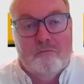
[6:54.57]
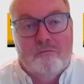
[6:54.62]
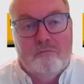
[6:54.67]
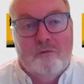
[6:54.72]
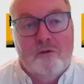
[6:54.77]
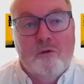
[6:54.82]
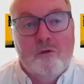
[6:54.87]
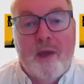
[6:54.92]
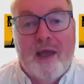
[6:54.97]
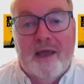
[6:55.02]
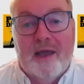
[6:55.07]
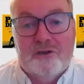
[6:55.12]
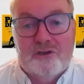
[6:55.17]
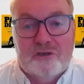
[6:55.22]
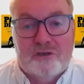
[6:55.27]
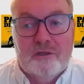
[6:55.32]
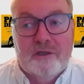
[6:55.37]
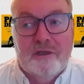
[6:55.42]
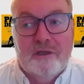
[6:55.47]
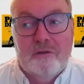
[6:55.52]
you
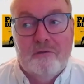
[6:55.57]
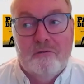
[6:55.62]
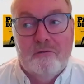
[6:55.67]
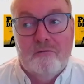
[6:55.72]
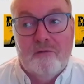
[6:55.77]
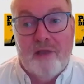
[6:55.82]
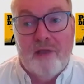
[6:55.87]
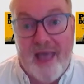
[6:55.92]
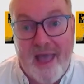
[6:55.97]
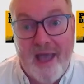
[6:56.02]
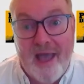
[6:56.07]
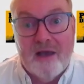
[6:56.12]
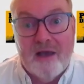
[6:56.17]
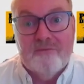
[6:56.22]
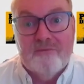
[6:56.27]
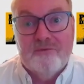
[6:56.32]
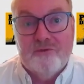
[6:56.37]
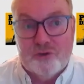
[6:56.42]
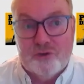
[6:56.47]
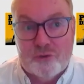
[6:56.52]
actually
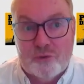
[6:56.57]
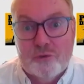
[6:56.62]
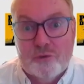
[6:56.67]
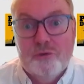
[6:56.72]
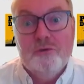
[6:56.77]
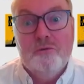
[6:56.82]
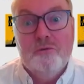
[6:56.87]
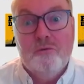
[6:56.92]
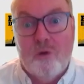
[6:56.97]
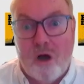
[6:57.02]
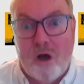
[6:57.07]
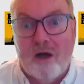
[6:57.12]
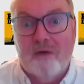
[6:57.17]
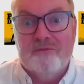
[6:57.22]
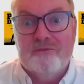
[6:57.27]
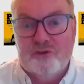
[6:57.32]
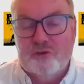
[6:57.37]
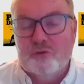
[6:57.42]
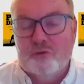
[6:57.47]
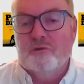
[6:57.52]
have true
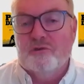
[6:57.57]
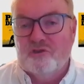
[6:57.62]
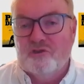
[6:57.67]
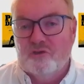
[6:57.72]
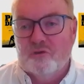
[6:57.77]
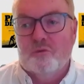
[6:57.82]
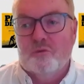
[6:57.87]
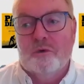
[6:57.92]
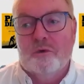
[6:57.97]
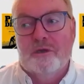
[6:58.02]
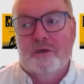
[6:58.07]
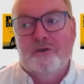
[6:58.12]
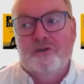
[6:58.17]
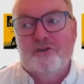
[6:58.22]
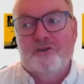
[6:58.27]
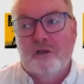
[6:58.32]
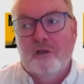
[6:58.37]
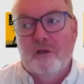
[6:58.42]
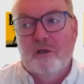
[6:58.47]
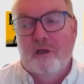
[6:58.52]
offshore
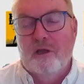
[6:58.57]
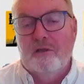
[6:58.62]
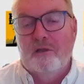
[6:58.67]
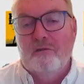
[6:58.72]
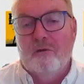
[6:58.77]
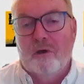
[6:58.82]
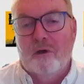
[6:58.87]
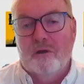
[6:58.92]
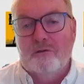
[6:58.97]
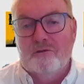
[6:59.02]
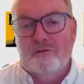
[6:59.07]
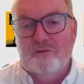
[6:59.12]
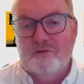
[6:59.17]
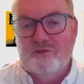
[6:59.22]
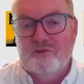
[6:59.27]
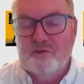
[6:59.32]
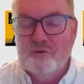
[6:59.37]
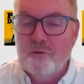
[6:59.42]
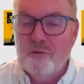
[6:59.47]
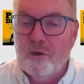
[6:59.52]
storage and not
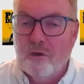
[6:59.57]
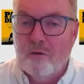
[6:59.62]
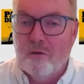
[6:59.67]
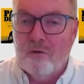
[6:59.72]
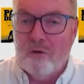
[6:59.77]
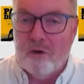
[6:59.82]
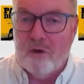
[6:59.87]
pseudo